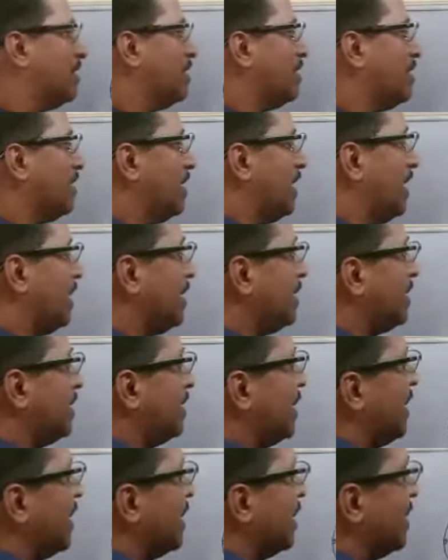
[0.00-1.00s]
and
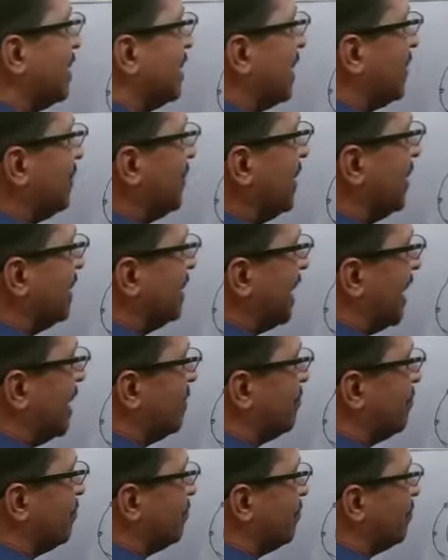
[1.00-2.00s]
take a definite
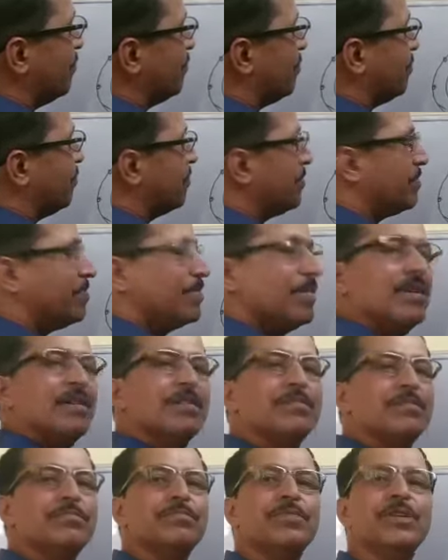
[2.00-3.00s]
time
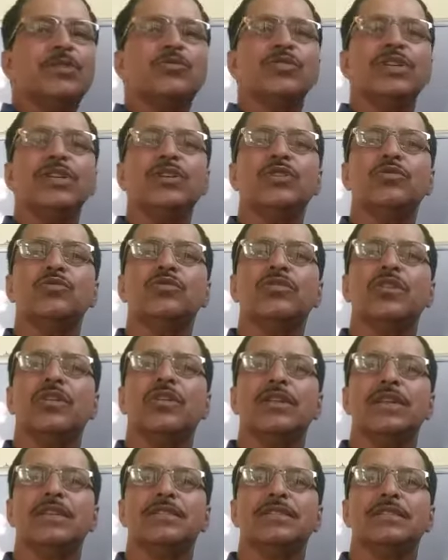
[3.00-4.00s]
between two
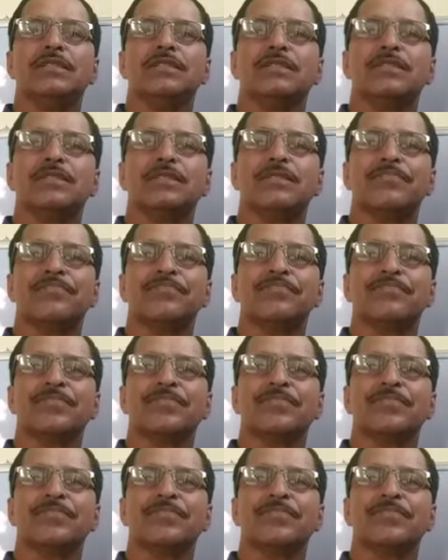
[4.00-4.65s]
collisions.